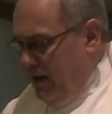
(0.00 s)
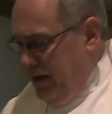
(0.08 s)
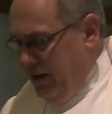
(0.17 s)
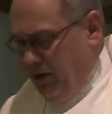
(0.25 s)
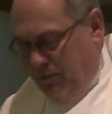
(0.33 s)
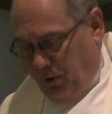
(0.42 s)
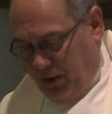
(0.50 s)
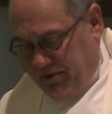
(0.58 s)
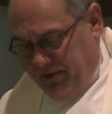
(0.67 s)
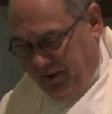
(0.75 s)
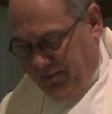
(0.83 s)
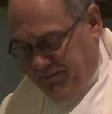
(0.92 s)
In your
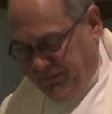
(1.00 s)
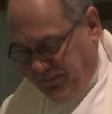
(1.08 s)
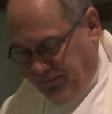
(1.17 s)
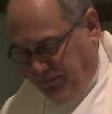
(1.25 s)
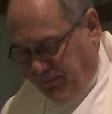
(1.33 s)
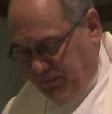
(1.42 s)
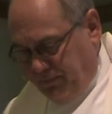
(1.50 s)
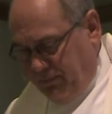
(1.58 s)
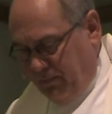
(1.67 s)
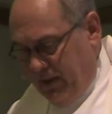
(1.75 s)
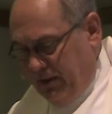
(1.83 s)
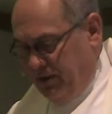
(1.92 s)
bulletin,
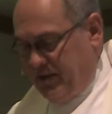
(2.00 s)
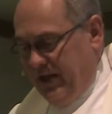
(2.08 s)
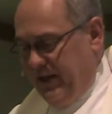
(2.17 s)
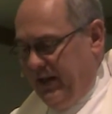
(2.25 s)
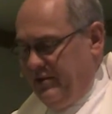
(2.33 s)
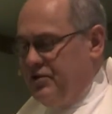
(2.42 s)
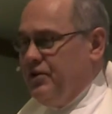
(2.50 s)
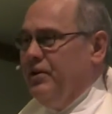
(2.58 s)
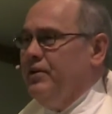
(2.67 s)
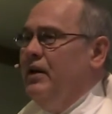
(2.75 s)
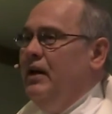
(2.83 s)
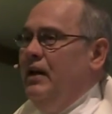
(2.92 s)
you'll see an
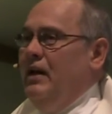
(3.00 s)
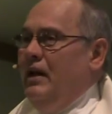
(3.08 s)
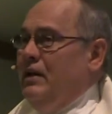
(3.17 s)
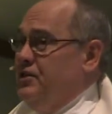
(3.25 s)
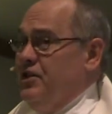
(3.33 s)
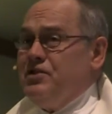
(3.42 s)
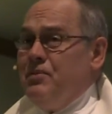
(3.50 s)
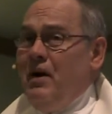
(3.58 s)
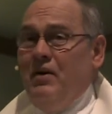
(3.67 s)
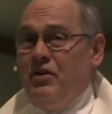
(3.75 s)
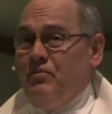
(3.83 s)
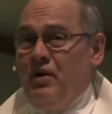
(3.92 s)
insert just
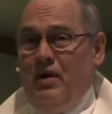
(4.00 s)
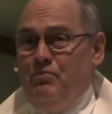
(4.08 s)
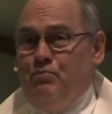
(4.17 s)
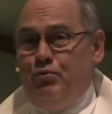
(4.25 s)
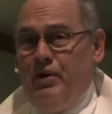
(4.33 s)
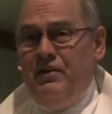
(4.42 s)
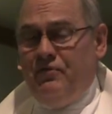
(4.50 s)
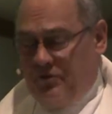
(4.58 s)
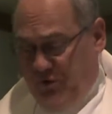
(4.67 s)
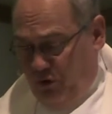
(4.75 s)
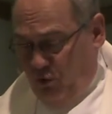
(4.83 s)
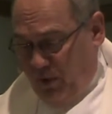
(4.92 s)
about a, a brief
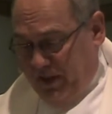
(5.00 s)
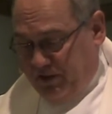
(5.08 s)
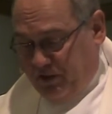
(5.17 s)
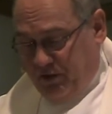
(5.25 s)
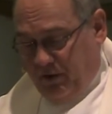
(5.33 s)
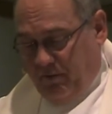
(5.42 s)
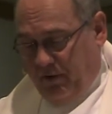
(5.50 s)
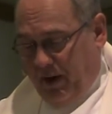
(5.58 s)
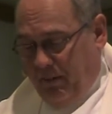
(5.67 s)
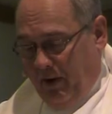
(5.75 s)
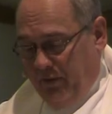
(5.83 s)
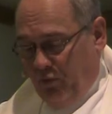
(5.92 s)
two-week survey
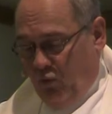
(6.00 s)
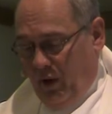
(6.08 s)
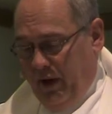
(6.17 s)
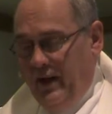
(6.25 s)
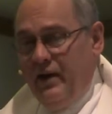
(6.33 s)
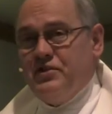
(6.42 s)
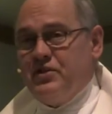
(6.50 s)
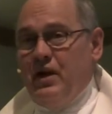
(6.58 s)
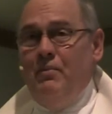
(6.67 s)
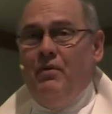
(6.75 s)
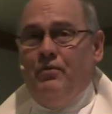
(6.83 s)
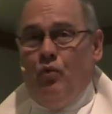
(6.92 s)
about the ways,
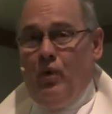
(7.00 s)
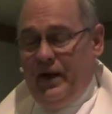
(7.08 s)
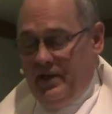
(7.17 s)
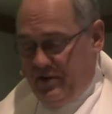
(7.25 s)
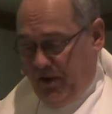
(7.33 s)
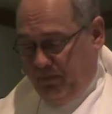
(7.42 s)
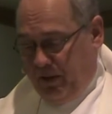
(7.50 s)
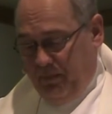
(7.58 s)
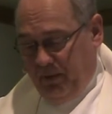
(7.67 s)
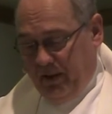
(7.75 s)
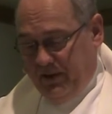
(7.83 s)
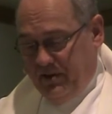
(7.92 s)
some of the ways that
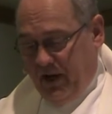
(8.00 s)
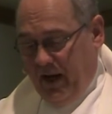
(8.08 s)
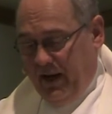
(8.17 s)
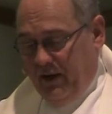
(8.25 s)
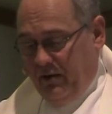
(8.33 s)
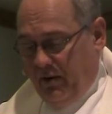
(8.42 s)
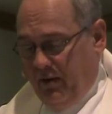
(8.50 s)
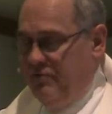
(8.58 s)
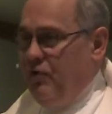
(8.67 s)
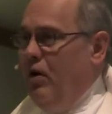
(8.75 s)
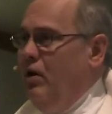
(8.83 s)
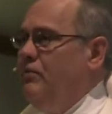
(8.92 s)
people at Zion are
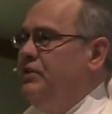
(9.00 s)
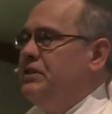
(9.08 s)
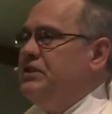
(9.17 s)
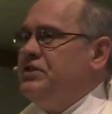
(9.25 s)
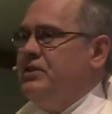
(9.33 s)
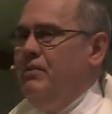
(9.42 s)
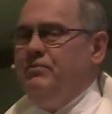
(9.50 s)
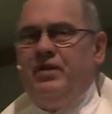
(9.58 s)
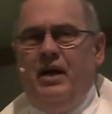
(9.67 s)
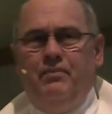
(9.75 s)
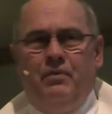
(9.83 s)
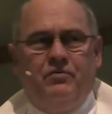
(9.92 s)
involved in some
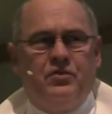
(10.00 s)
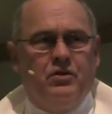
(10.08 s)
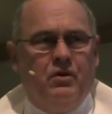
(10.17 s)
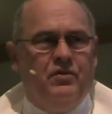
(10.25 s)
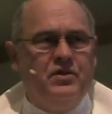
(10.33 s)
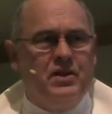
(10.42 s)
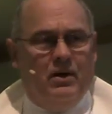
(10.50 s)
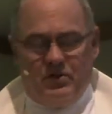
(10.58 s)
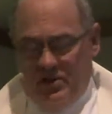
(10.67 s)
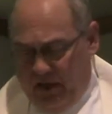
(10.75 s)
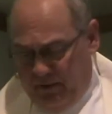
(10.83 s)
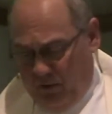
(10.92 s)
type of service
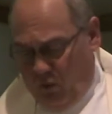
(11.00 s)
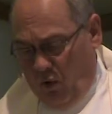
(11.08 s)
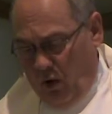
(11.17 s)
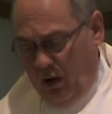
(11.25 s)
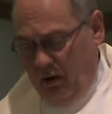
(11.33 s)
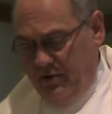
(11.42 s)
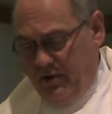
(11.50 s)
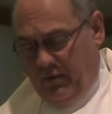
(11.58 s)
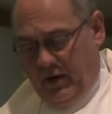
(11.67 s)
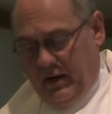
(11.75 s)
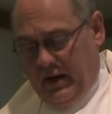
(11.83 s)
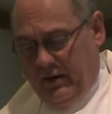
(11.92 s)
outside the walls of
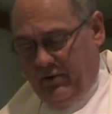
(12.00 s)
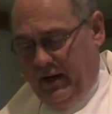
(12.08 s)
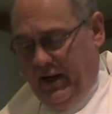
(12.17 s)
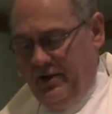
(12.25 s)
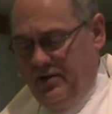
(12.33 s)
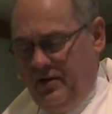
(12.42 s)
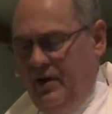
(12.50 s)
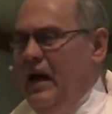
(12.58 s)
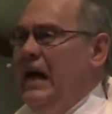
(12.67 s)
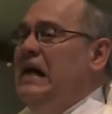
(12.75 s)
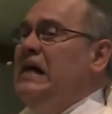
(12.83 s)
our congregation